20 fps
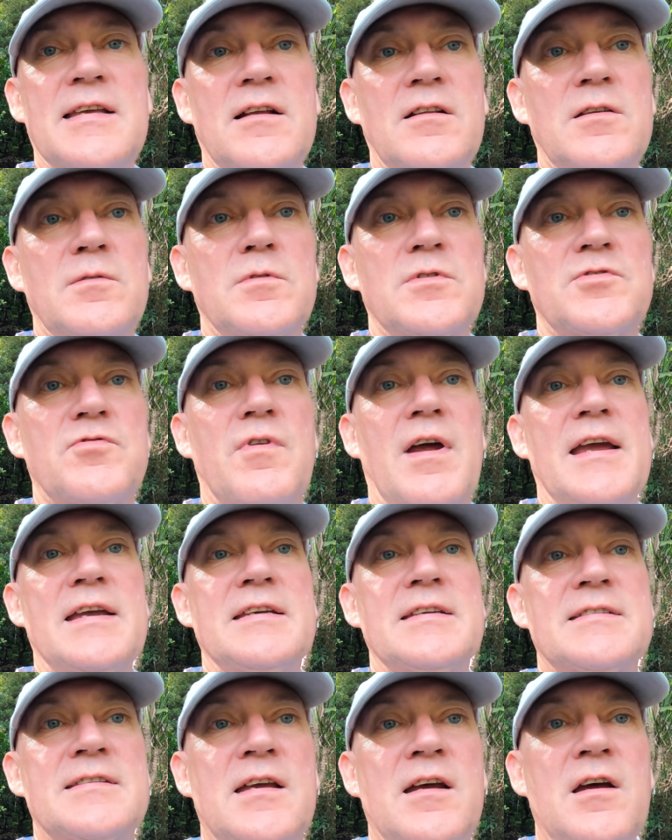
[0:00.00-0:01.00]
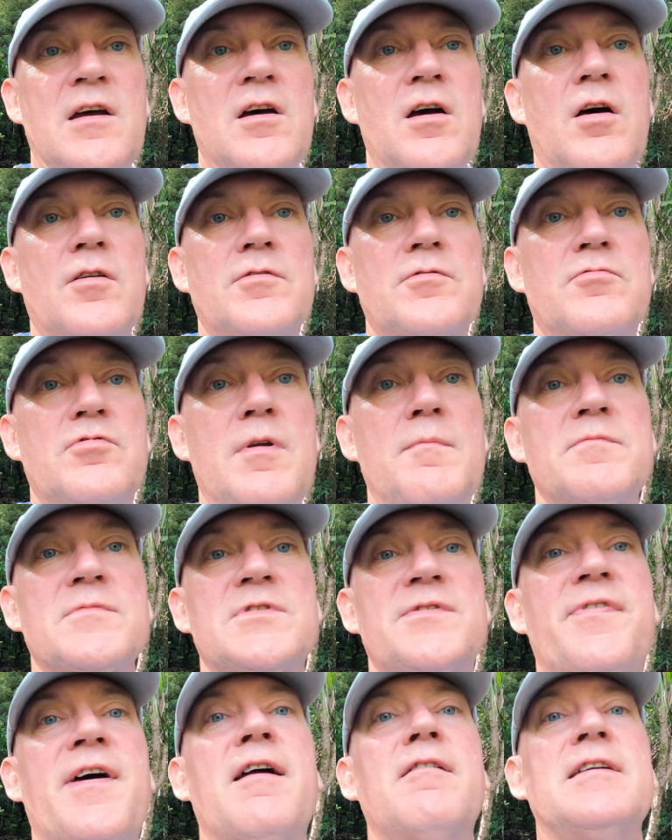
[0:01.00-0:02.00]
Hilda was raised on
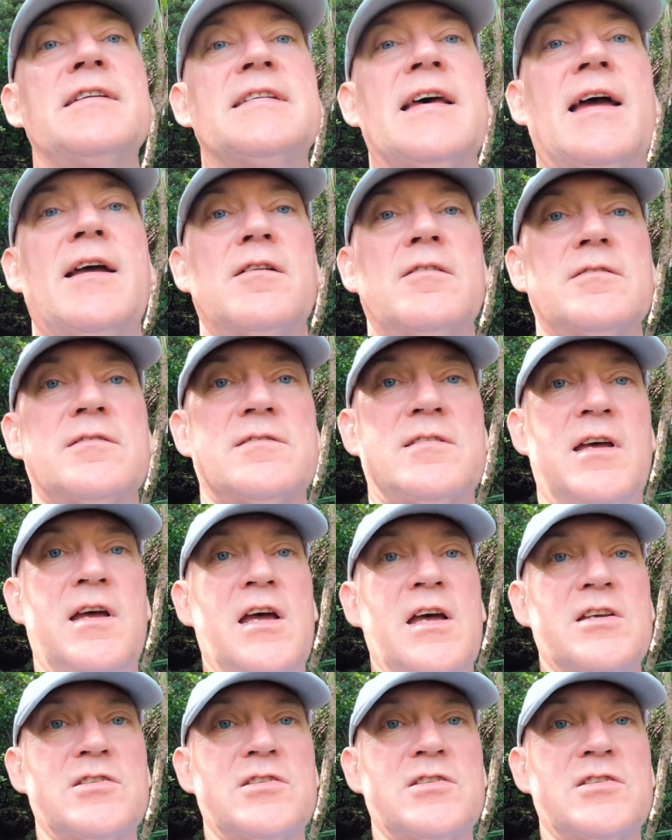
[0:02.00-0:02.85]
Grimm's fairy tales,